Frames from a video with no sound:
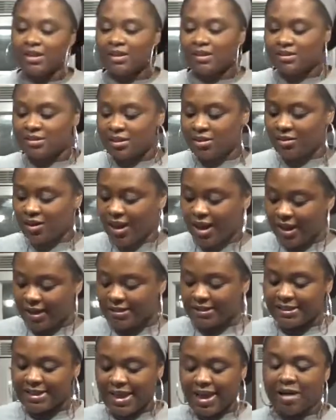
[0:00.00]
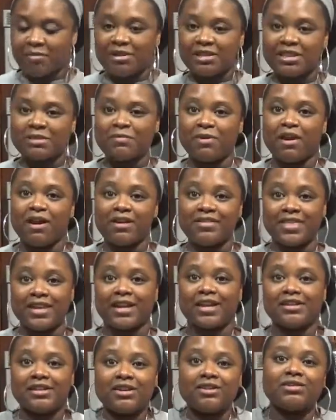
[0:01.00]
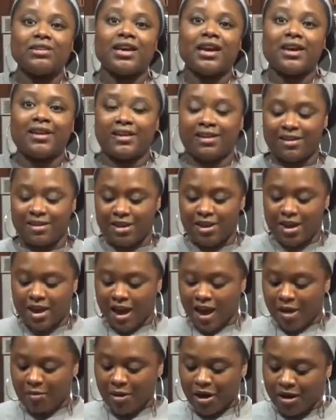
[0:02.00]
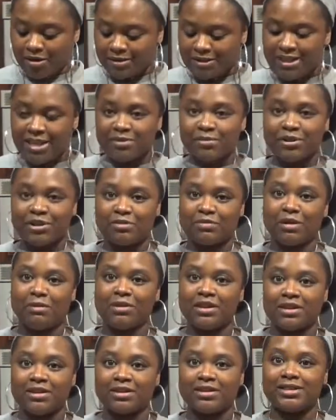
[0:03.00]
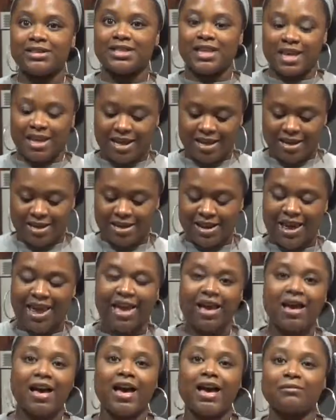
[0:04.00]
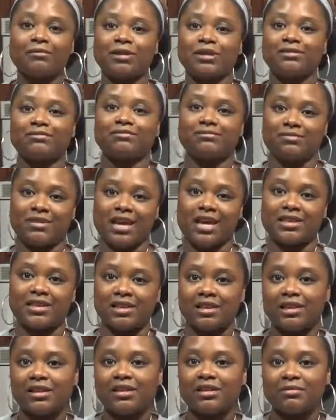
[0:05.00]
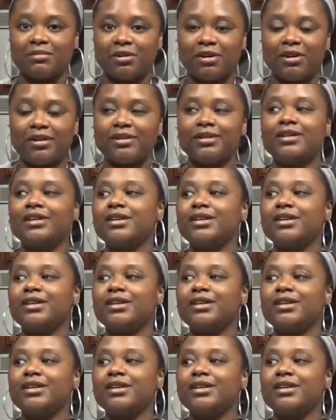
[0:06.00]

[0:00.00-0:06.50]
So guys, now I'm at the part that I don't like. I'm all done with my meals, and now I'm at the cleanup part.